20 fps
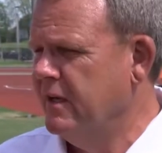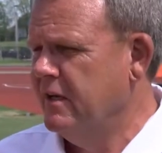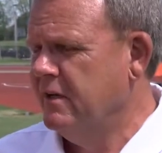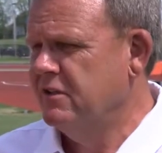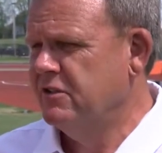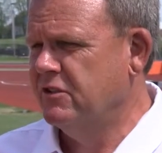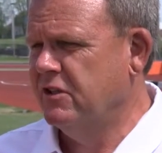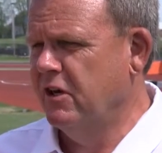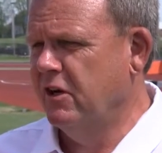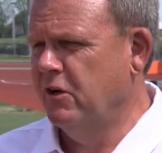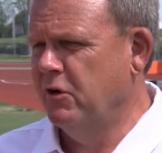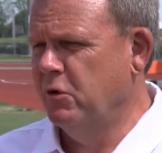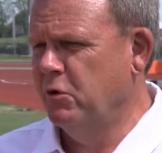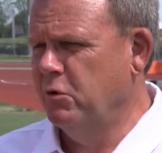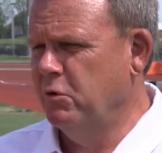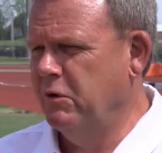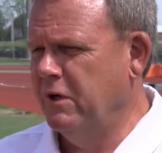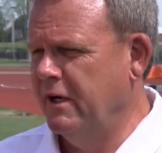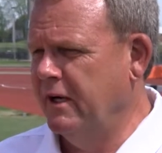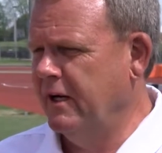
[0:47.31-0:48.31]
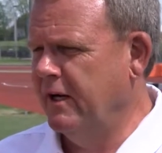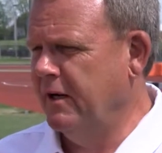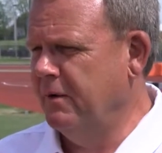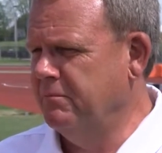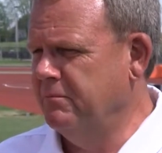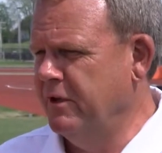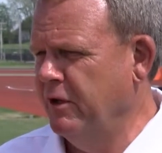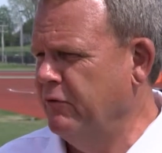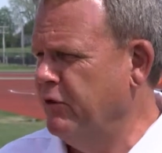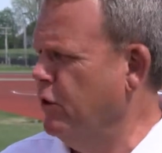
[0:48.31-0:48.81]

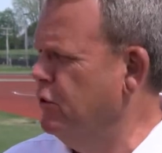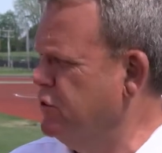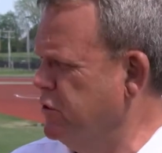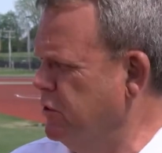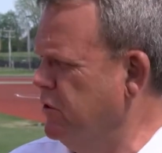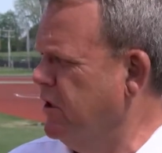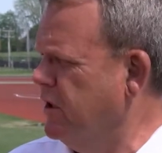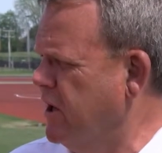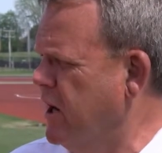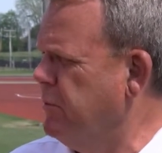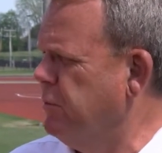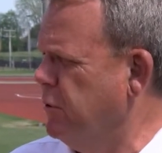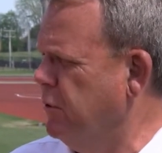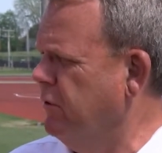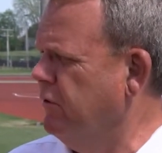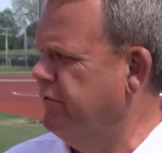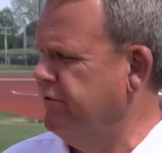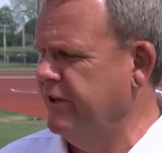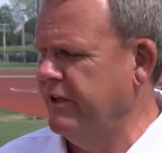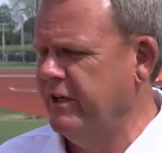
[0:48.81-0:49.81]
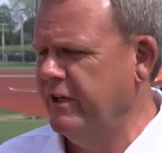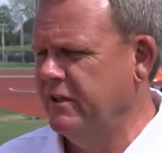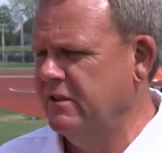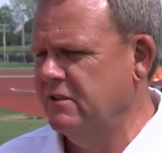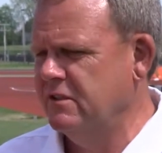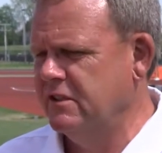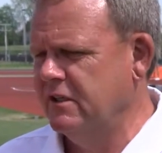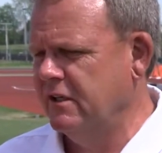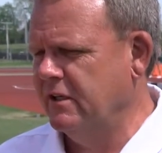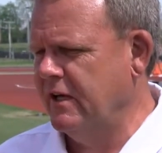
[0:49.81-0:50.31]
So, those are a couple of
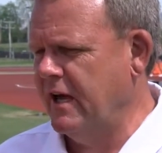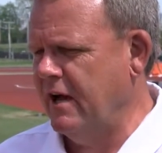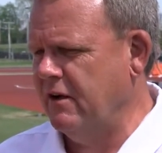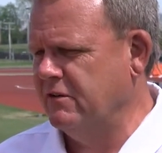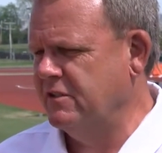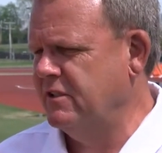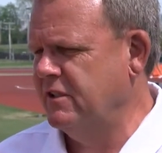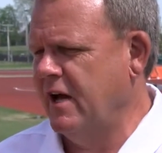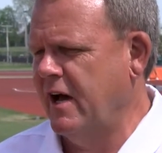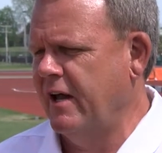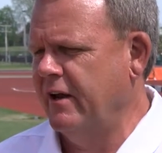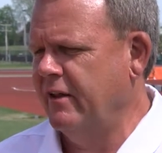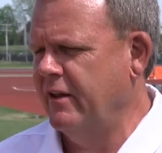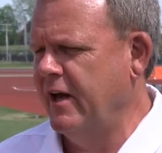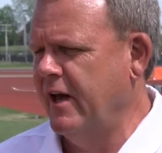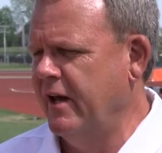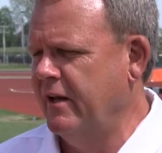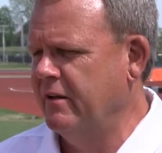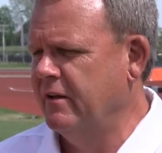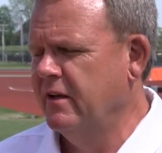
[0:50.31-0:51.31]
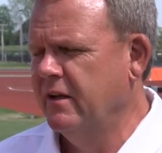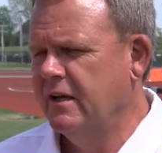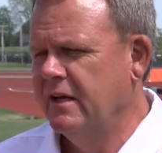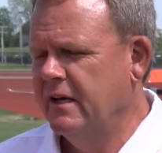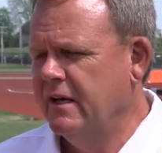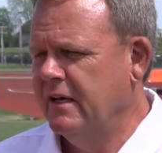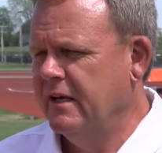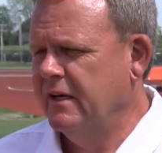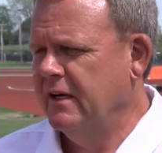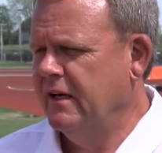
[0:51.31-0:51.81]
things. Outside of that,
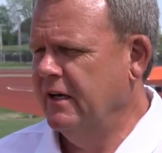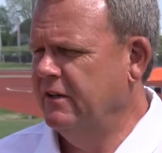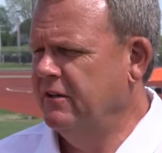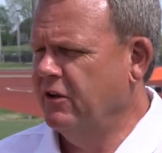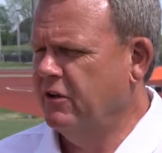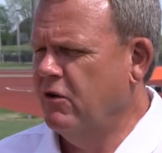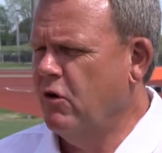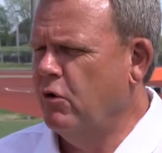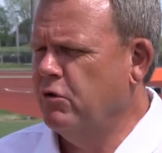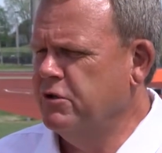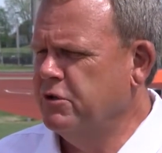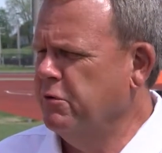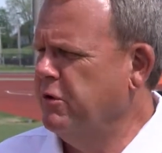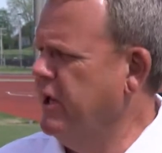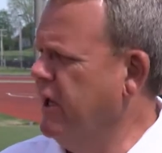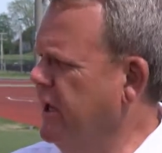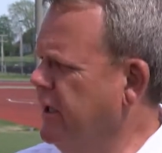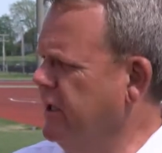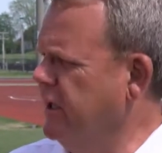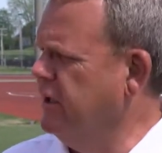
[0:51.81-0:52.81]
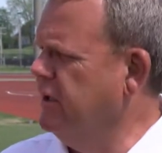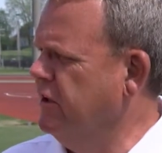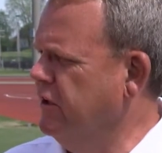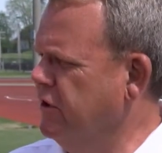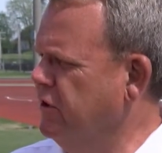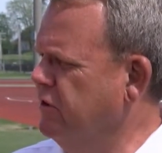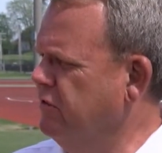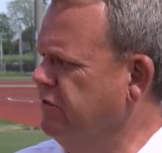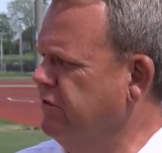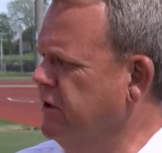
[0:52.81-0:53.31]
Nicole Choquette getting in a
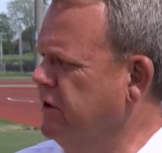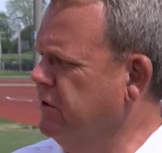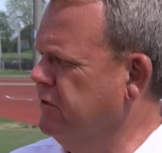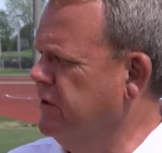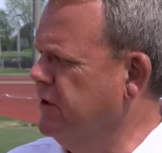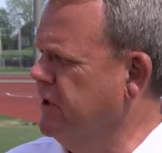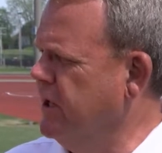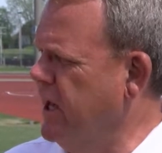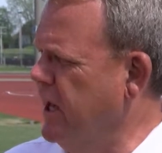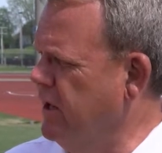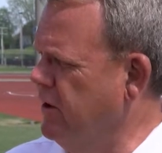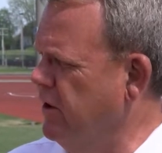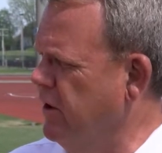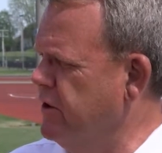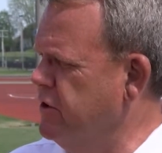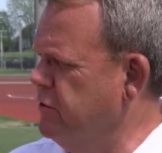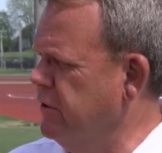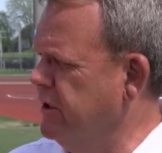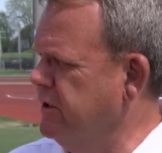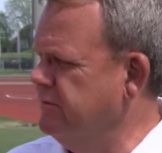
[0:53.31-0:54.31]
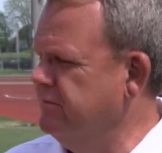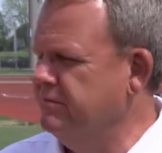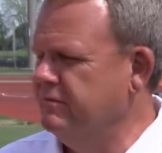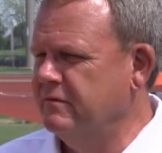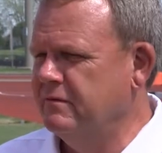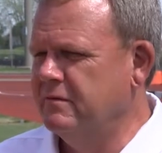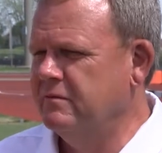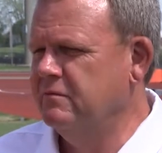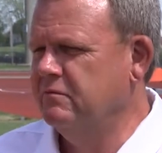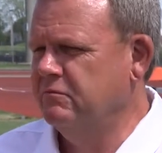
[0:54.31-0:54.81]
good field in the 800,
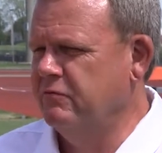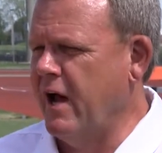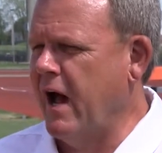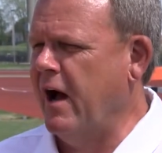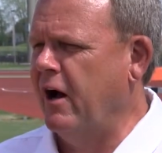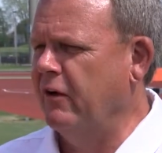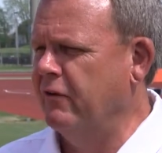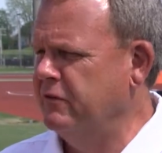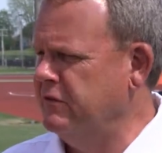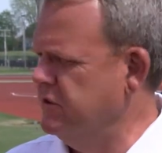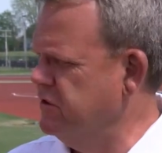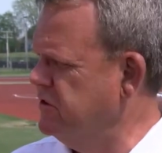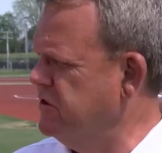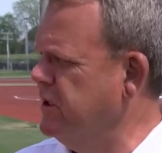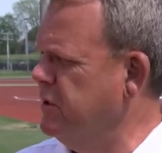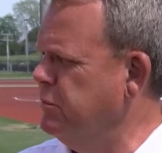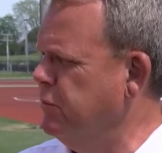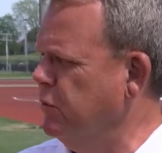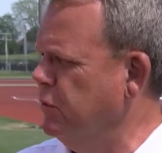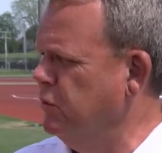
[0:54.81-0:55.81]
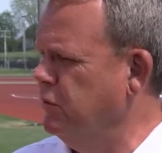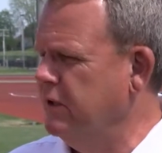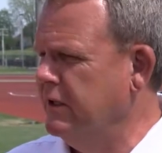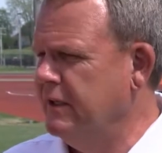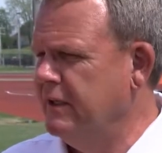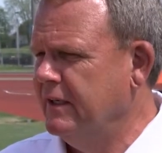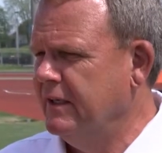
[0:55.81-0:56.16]
and Val in the steeple.